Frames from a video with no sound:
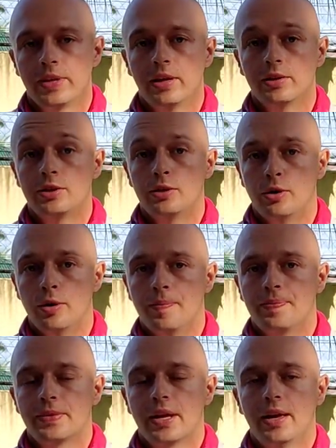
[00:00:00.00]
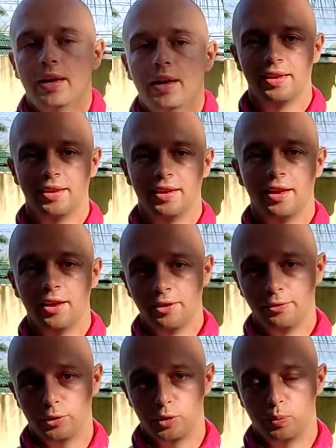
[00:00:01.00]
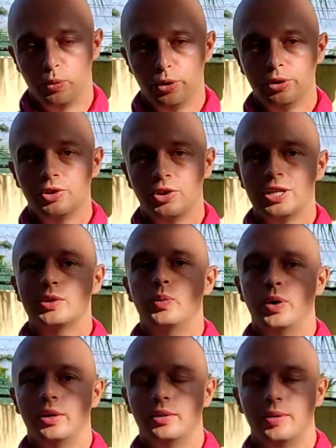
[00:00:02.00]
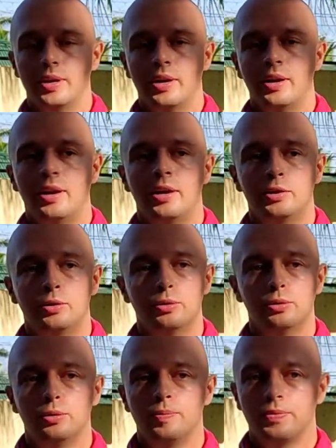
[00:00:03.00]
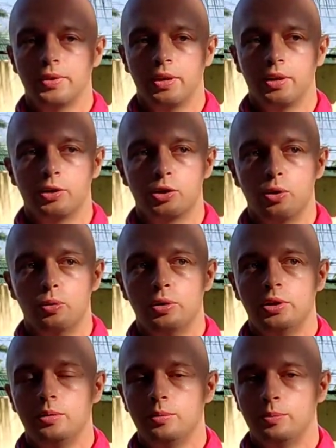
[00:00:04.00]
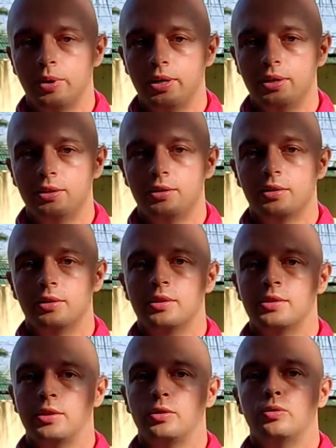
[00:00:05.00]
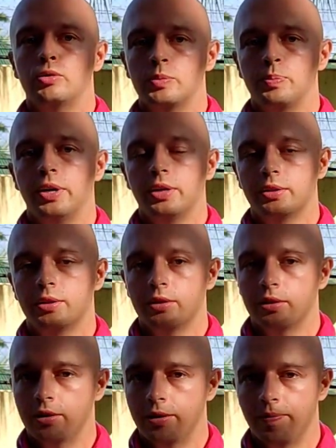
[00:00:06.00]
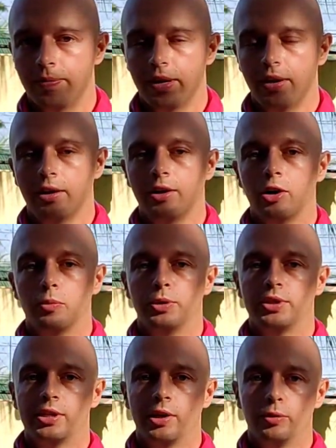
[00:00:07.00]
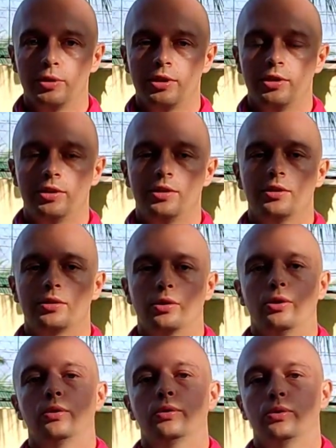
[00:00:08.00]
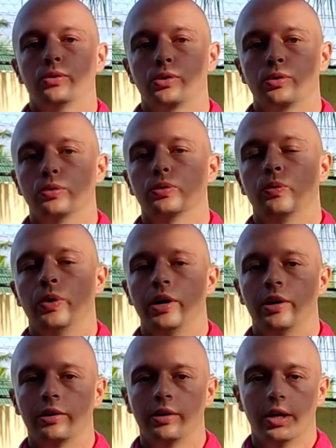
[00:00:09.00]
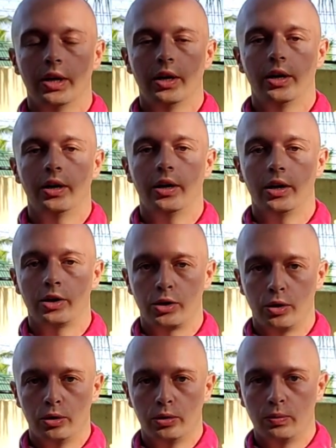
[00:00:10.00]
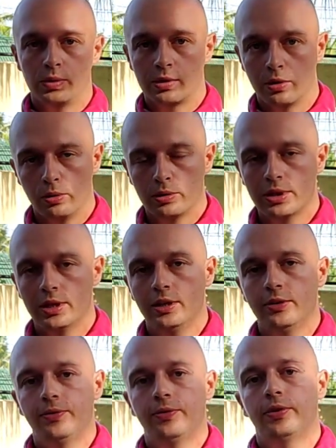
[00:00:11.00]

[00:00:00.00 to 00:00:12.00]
LTO. First point, dress well. You showing by it that you respect government services, so you should wear shirt with long sleeve,